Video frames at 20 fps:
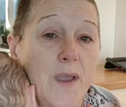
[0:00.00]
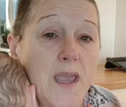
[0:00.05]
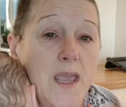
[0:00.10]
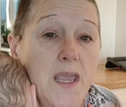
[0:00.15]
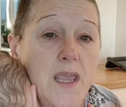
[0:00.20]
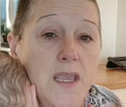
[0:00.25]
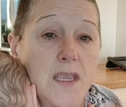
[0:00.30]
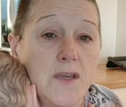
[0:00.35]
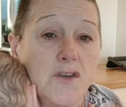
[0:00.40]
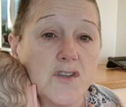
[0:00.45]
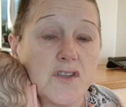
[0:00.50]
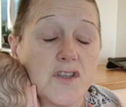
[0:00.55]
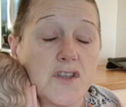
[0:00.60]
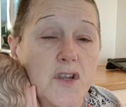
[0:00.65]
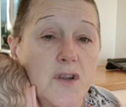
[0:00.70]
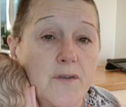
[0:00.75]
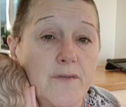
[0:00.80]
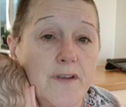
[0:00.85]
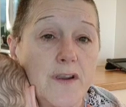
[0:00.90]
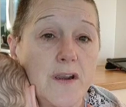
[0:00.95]
away, just
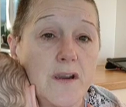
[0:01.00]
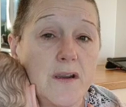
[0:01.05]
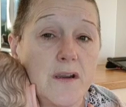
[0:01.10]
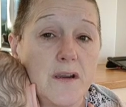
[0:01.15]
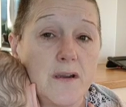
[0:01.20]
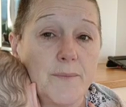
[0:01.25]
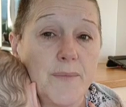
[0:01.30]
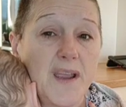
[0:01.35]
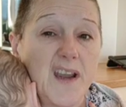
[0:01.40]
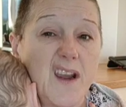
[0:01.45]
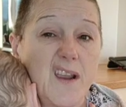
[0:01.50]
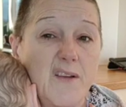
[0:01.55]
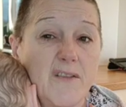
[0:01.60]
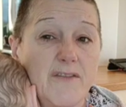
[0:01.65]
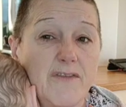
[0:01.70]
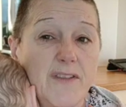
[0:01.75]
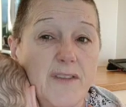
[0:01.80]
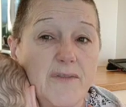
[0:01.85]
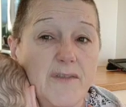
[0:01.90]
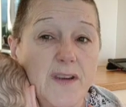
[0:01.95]
over, about an hour
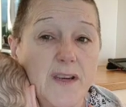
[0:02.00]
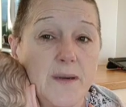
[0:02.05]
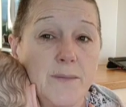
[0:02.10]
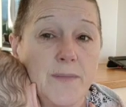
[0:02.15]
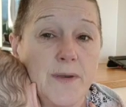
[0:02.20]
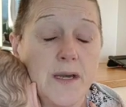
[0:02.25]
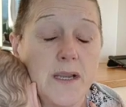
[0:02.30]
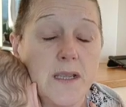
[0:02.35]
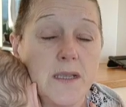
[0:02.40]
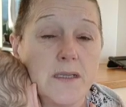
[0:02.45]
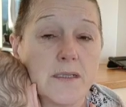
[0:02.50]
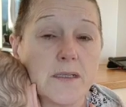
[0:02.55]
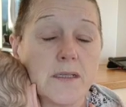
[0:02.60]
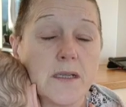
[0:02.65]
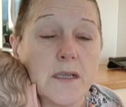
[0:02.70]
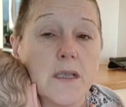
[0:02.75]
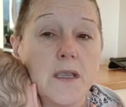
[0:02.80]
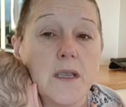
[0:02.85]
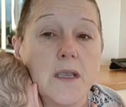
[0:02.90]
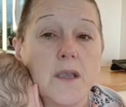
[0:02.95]
and 15
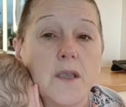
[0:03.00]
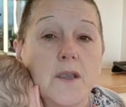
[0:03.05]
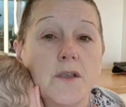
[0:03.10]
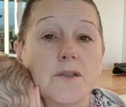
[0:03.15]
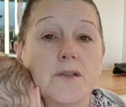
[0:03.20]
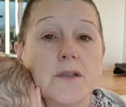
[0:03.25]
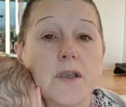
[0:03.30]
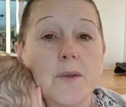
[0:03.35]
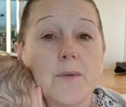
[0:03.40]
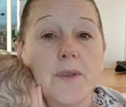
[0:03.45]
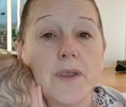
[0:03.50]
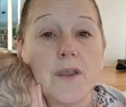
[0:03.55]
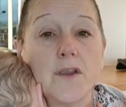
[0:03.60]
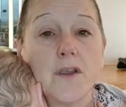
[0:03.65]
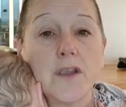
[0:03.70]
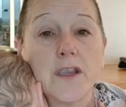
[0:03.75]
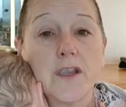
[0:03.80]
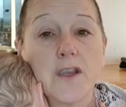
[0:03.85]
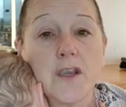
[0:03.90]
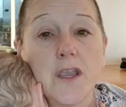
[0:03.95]
minutes. So
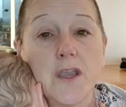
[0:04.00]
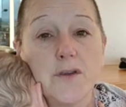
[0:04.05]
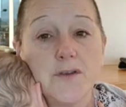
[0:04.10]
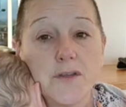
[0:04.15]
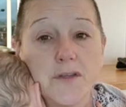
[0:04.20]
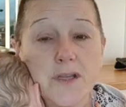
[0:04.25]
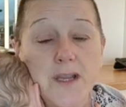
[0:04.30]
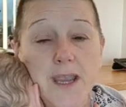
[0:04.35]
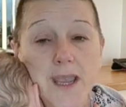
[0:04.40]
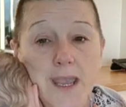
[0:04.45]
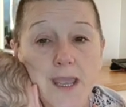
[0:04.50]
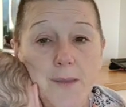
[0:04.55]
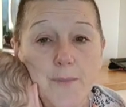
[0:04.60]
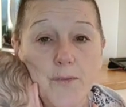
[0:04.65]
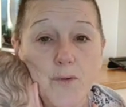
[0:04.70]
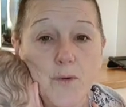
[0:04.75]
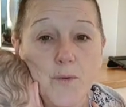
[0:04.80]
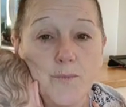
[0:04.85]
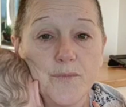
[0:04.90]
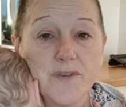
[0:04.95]
I could go to the
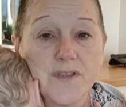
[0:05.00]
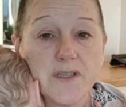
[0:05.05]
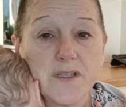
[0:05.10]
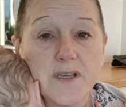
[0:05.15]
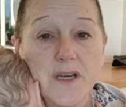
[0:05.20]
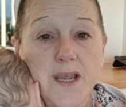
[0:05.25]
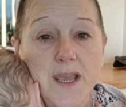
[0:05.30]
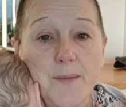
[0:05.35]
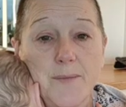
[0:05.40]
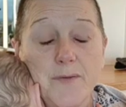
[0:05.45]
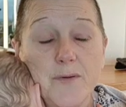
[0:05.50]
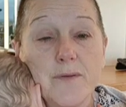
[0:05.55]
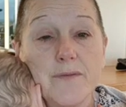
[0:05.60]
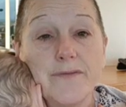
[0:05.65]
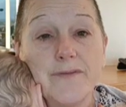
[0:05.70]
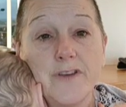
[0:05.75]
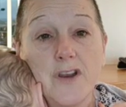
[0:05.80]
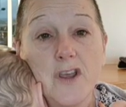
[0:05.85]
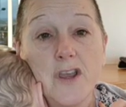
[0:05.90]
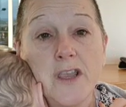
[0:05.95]
airport, Bristol Airport,
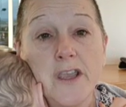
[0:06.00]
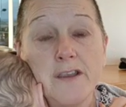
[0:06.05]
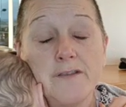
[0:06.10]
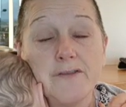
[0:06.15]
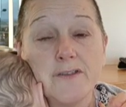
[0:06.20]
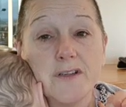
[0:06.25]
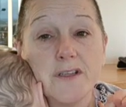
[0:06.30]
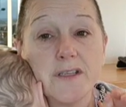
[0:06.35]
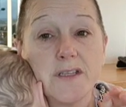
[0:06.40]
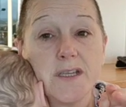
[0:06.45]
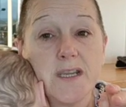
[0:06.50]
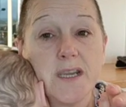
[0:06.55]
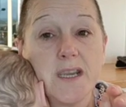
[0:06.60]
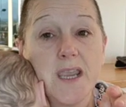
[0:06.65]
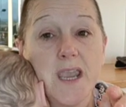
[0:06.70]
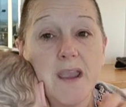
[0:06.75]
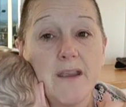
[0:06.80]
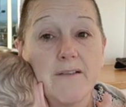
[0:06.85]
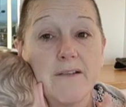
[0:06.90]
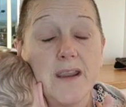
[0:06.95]
and fly over and
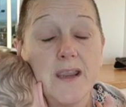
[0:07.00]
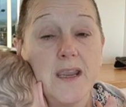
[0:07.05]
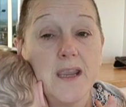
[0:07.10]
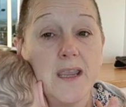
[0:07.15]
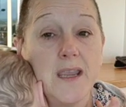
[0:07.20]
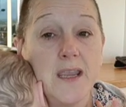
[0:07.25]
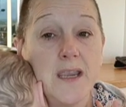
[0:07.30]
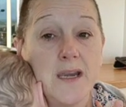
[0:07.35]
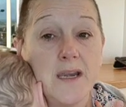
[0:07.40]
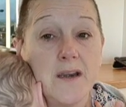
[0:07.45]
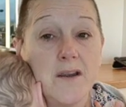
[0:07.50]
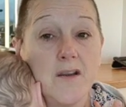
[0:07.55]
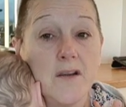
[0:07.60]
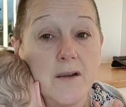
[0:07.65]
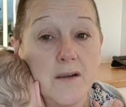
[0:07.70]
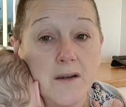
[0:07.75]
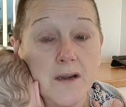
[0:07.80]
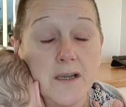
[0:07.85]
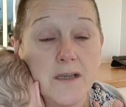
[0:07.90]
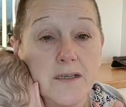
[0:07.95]
see Kerry in
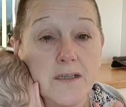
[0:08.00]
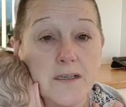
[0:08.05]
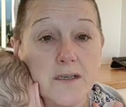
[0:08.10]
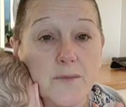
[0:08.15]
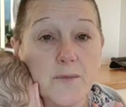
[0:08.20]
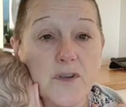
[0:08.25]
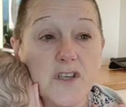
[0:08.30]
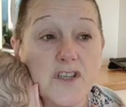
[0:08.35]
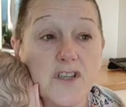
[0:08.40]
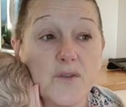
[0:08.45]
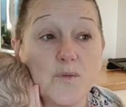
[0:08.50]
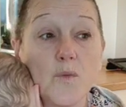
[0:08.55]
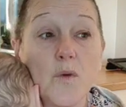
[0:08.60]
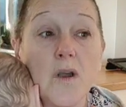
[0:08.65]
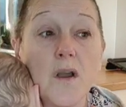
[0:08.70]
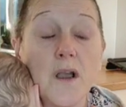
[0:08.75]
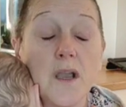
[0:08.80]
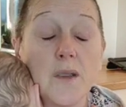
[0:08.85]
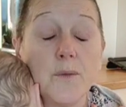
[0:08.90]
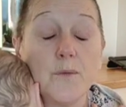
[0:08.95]
Ireland, which is
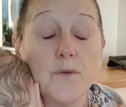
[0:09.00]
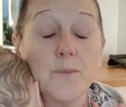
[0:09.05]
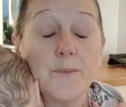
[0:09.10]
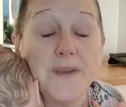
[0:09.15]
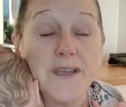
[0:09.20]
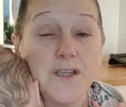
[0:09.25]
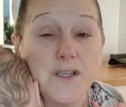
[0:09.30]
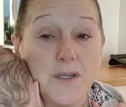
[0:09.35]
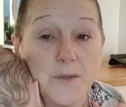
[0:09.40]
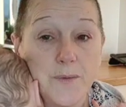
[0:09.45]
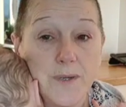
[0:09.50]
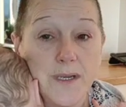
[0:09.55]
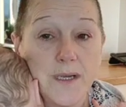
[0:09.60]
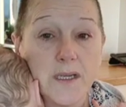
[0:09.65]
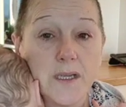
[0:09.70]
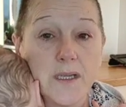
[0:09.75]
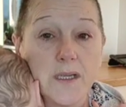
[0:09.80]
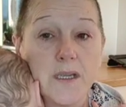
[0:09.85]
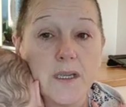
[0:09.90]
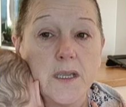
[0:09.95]
what I will be
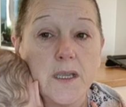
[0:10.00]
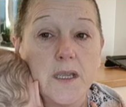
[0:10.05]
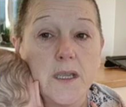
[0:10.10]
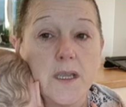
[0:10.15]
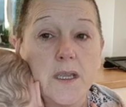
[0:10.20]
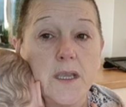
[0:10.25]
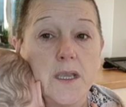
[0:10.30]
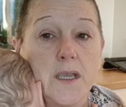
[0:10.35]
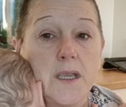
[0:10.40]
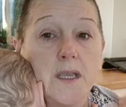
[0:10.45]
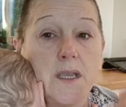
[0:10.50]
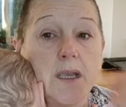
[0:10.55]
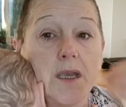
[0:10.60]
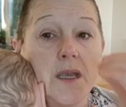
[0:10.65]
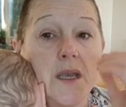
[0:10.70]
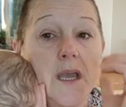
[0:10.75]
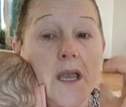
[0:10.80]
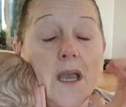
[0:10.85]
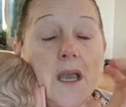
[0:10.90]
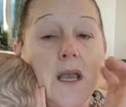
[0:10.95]
doing.
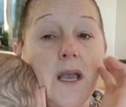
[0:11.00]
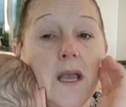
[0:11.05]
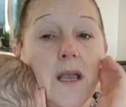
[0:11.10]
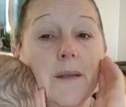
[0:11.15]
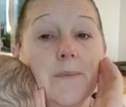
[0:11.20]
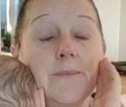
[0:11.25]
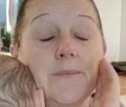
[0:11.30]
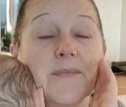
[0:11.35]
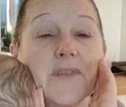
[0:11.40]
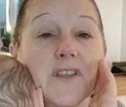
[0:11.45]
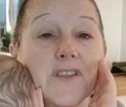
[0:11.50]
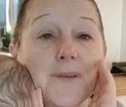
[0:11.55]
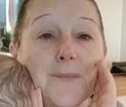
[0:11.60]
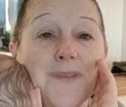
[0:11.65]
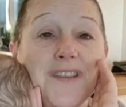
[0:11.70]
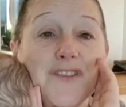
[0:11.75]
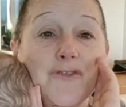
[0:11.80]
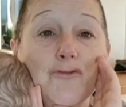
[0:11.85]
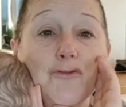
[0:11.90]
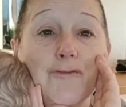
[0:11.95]
Because I
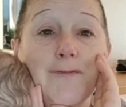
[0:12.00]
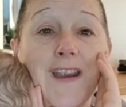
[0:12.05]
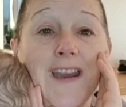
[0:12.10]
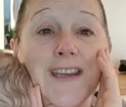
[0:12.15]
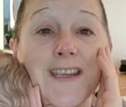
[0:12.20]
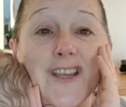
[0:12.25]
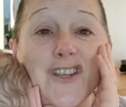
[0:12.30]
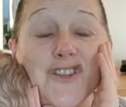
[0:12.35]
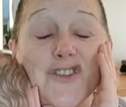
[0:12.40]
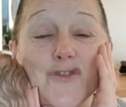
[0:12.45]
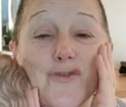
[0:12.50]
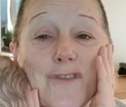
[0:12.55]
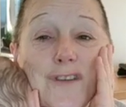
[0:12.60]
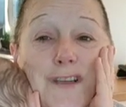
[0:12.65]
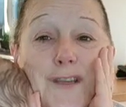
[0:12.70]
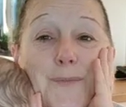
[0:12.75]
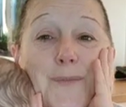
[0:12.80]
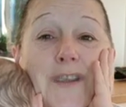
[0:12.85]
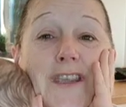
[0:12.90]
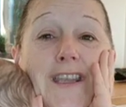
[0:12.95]
miss her already. I saw her
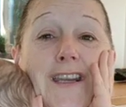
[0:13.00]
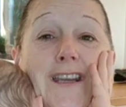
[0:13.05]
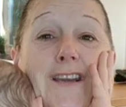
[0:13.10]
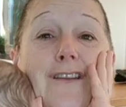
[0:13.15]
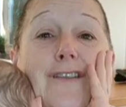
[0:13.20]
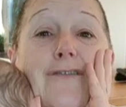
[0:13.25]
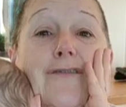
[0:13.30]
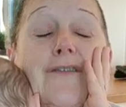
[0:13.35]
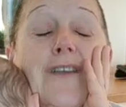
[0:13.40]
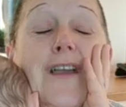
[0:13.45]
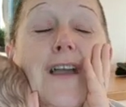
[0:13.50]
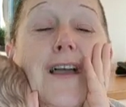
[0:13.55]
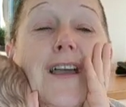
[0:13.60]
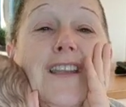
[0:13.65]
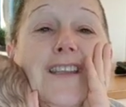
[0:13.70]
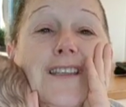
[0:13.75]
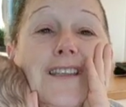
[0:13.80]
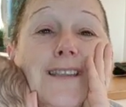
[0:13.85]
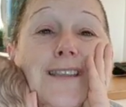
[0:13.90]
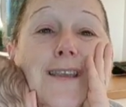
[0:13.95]
at the beginning of
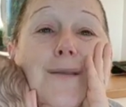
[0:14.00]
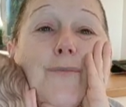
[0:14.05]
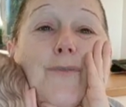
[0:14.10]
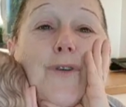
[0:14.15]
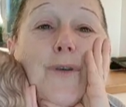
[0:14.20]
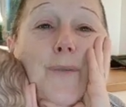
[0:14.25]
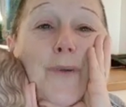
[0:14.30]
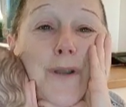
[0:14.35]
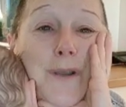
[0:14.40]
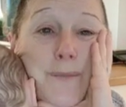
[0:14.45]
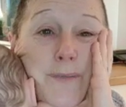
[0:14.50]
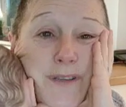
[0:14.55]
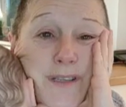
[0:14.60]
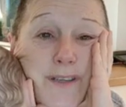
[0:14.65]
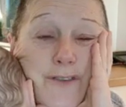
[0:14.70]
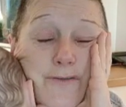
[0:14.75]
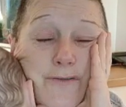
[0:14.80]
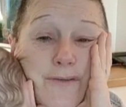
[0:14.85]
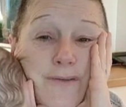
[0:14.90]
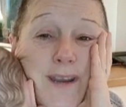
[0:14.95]
December, but I
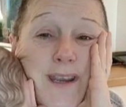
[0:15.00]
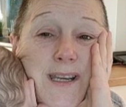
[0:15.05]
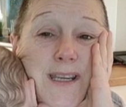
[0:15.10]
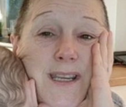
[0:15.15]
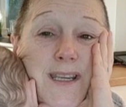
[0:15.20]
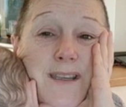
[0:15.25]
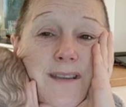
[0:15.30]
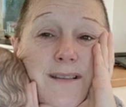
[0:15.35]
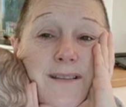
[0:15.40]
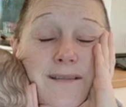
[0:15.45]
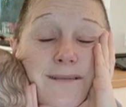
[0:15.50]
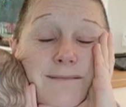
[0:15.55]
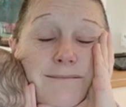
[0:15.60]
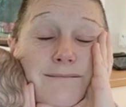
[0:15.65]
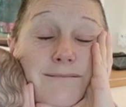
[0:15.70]
miss her already.